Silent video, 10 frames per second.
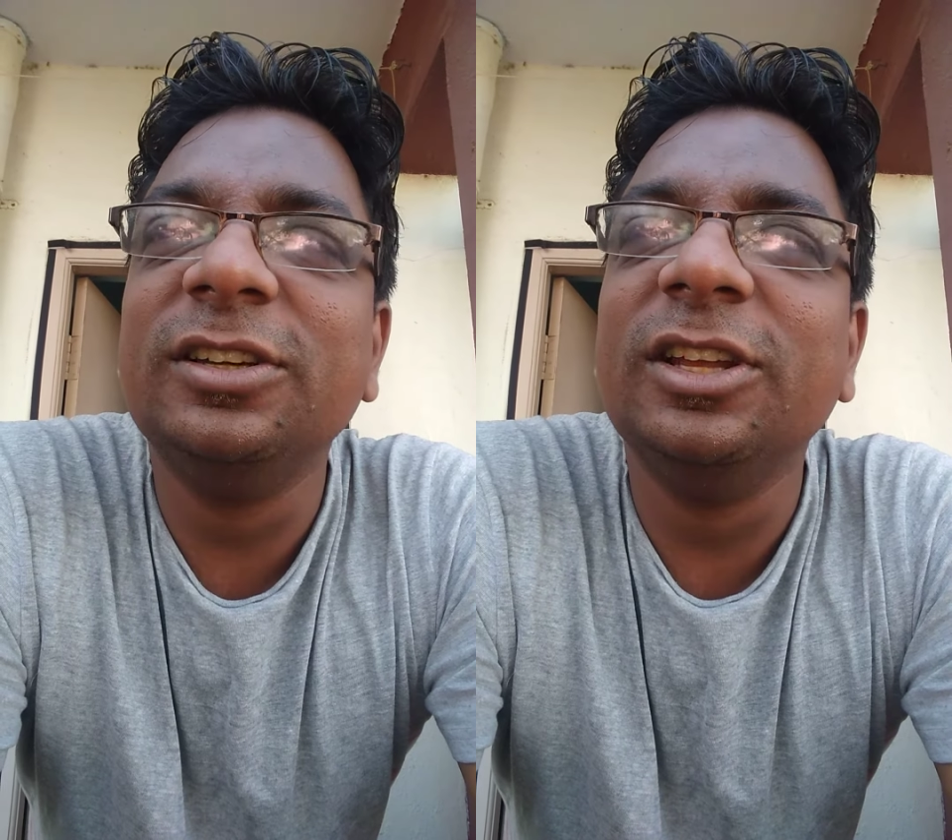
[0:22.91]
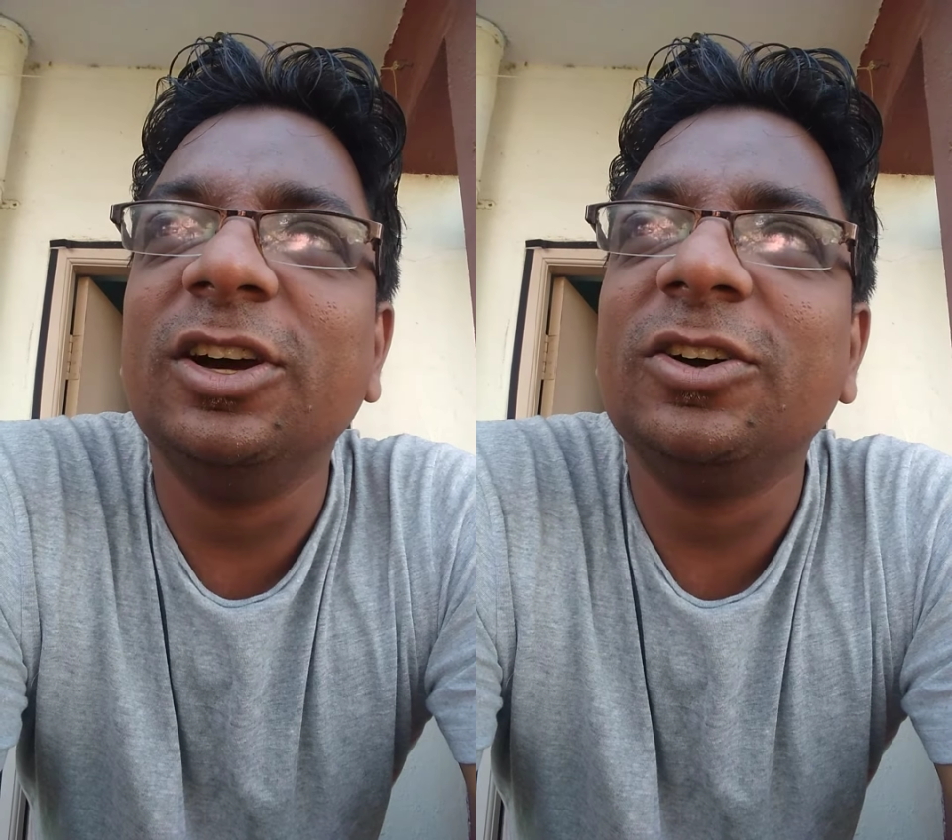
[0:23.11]

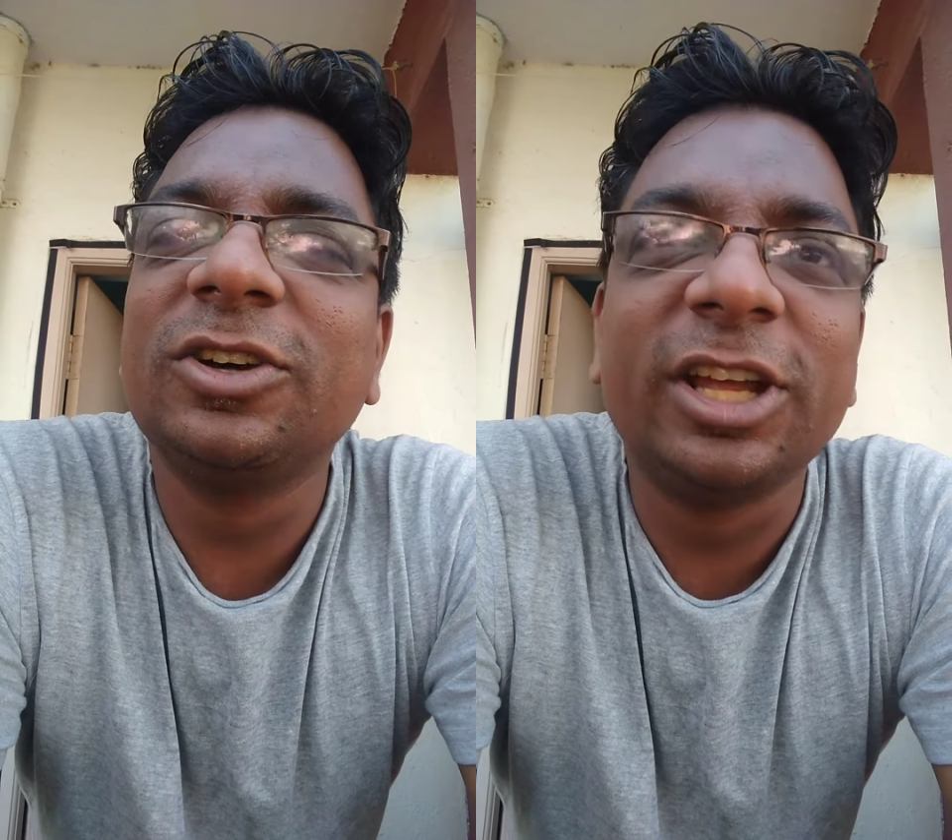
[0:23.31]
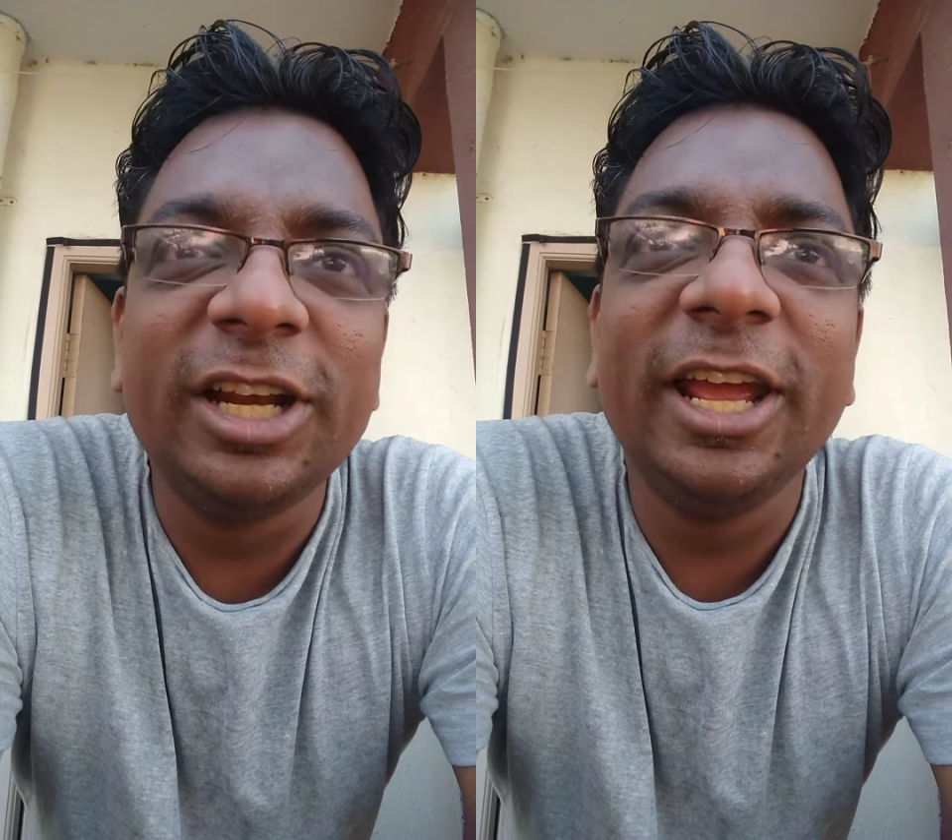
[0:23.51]
you know,
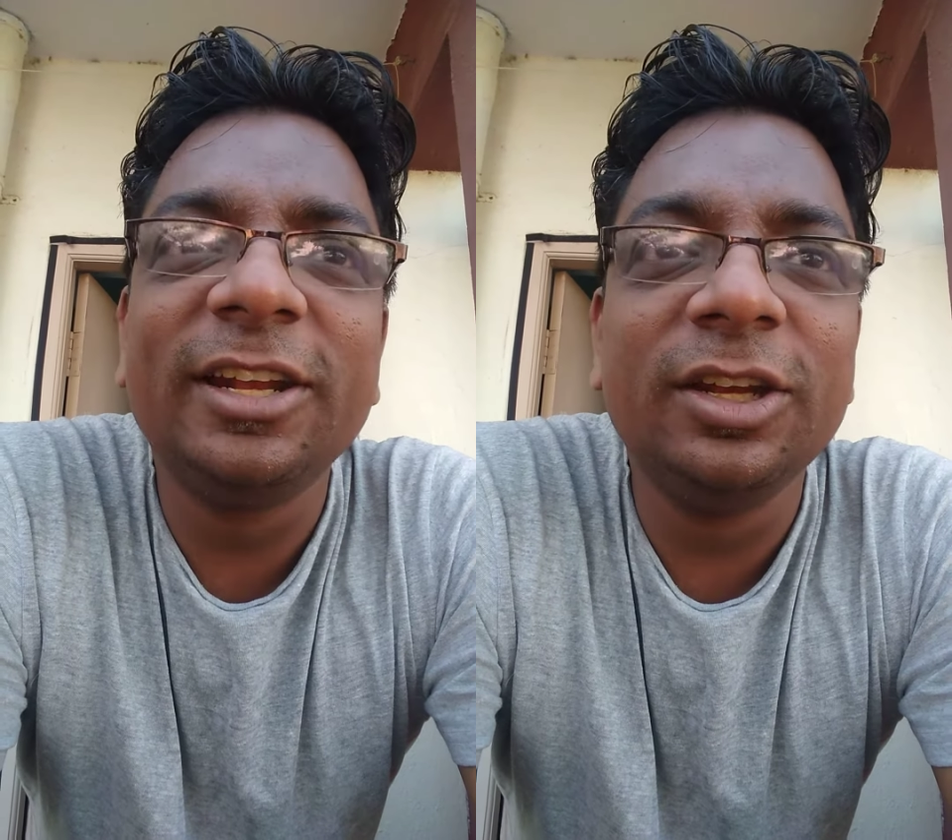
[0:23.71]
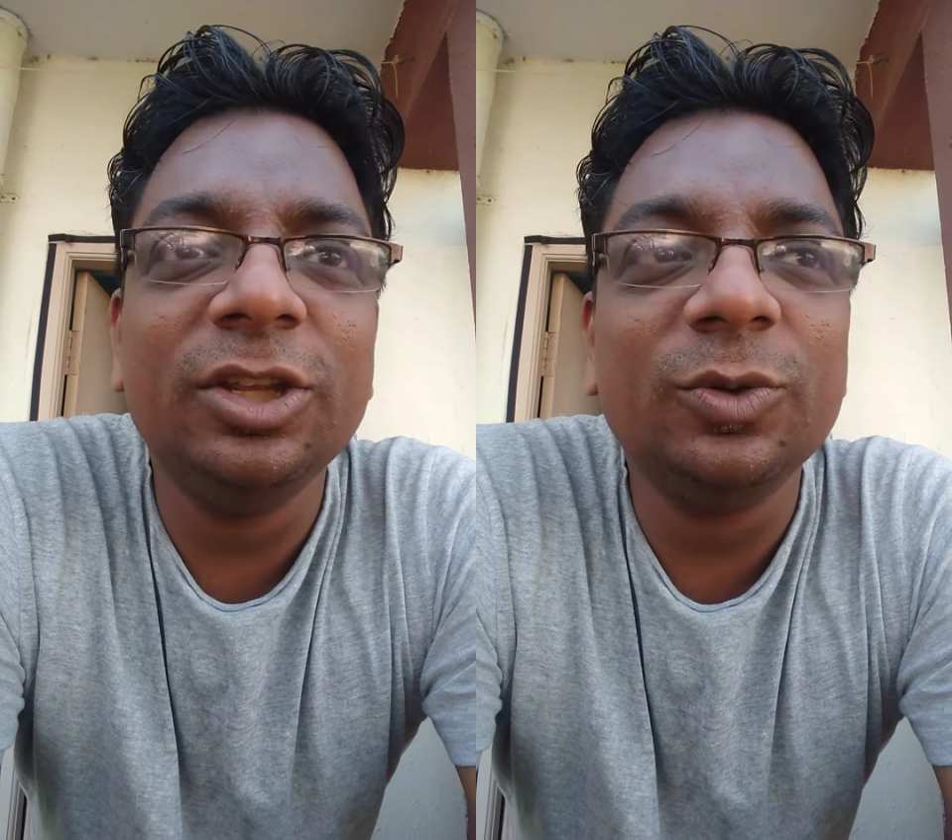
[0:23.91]

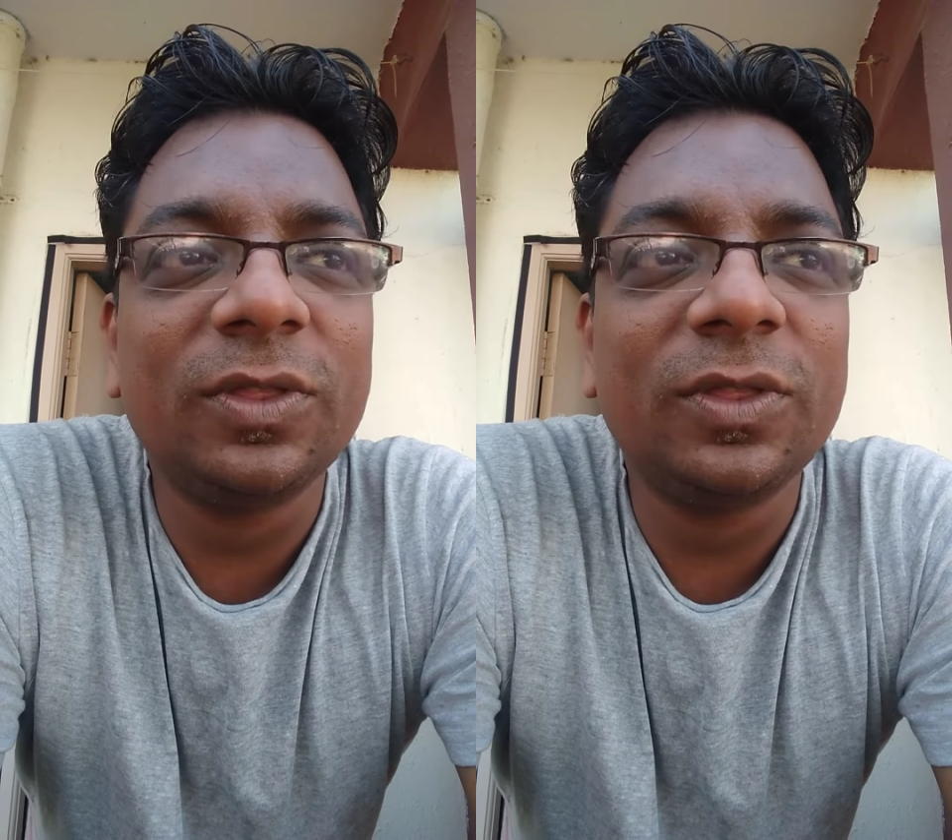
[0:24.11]
create new